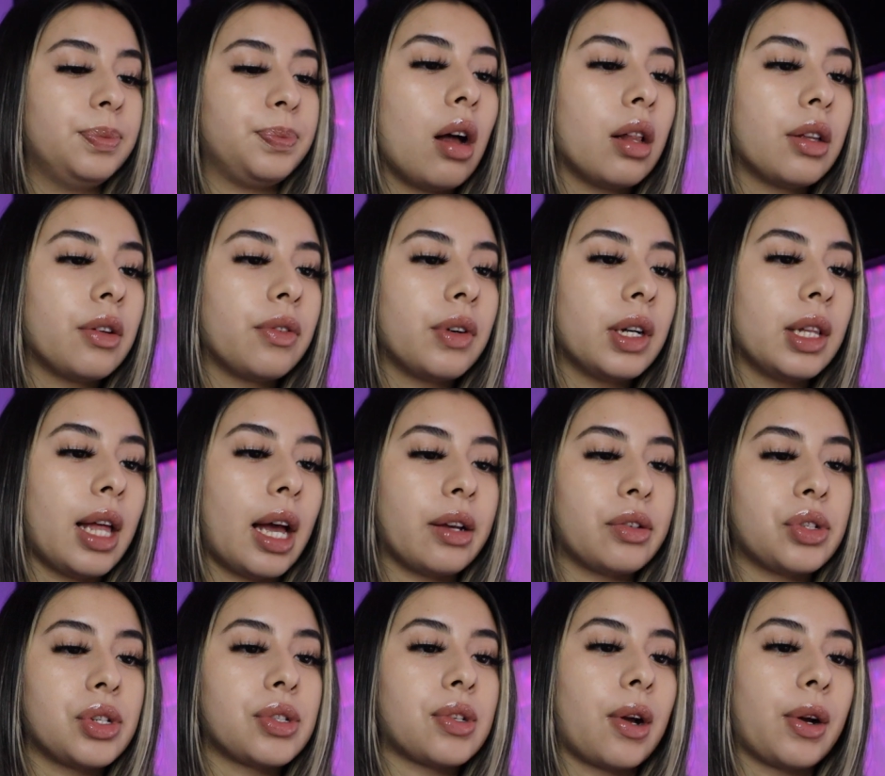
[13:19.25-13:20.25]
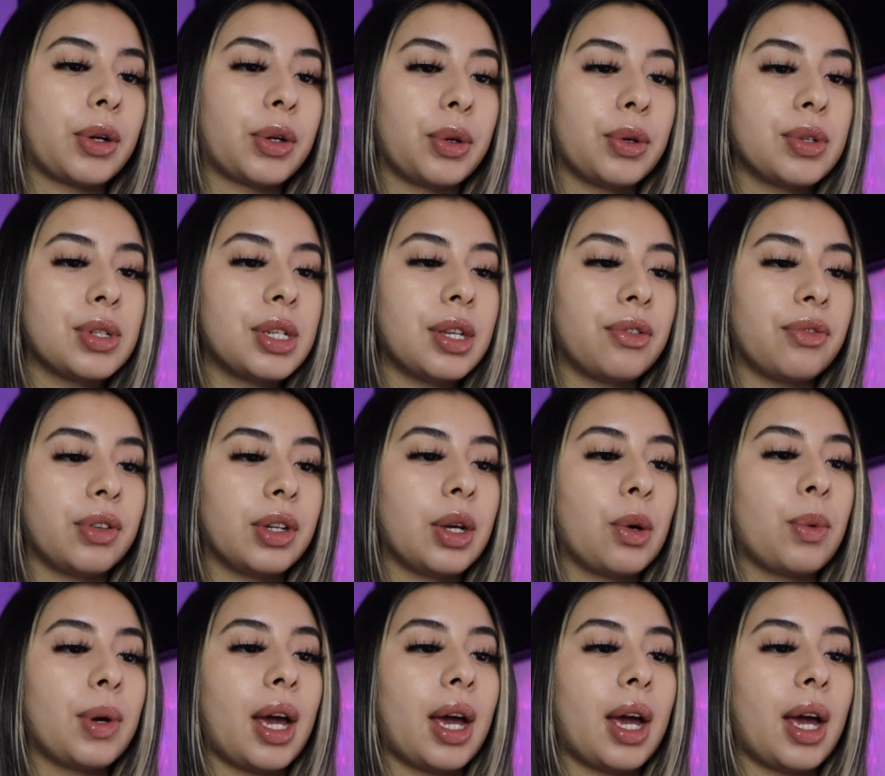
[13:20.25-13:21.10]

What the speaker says: All of our lashes are cruelty free.